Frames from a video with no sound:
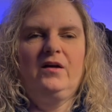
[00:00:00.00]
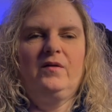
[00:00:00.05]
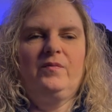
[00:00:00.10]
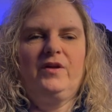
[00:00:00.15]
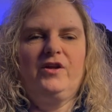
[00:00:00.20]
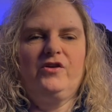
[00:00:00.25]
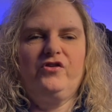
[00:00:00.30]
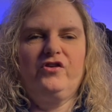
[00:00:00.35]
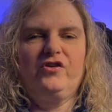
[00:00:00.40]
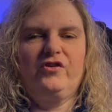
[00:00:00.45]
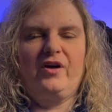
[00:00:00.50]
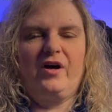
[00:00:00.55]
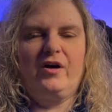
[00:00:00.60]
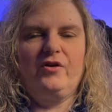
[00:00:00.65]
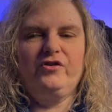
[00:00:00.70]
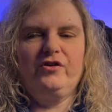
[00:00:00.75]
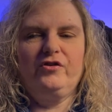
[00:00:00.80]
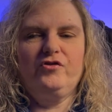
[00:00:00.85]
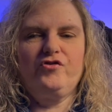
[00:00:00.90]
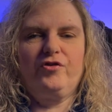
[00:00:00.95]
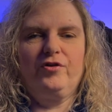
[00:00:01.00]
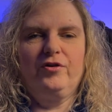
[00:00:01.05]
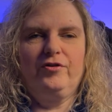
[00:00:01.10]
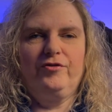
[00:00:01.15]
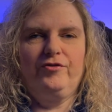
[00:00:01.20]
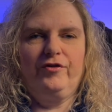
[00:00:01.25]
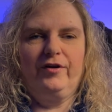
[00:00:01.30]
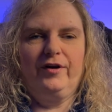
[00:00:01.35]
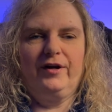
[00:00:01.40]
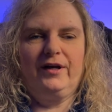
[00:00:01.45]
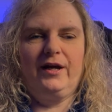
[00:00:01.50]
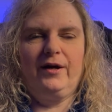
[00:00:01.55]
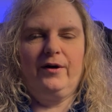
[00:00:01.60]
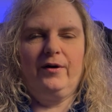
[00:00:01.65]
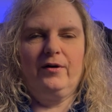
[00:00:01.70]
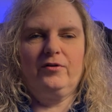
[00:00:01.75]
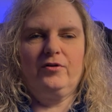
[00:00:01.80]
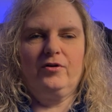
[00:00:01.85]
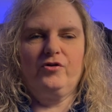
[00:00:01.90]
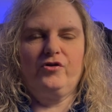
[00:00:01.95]
This is also true for a
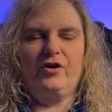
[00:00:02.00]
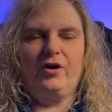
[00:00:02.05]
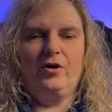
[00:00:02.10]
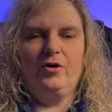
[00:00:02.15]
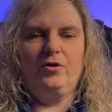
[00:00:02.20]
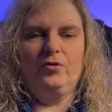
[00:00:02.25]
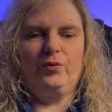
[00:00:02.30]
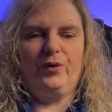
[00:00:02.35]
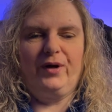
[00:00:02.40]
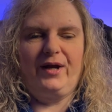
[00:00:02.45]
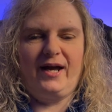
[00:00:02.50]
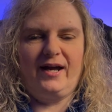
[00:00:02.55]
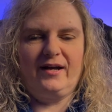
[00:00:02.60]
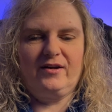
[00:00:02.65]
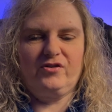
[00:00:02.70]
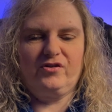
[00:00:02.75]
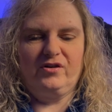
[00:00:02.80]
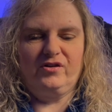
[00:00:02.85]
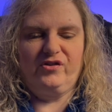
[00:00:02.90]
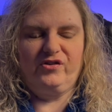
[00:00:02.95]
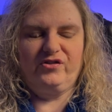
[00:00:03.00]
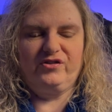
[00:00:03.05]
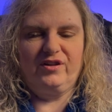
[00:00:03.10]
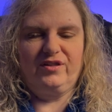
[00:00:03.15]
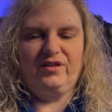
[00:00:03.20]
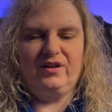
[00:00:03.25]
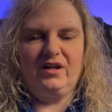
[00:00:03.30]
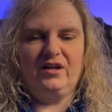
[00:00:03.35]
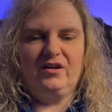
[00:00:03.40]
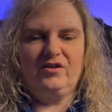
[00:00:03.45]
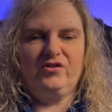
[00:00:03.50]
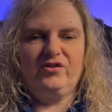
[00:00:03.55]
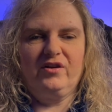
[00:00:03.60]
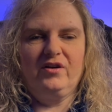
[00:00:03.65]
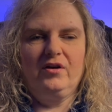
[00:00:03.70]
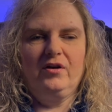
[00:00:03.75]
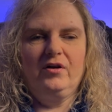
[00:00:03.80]
character's own reactions to things.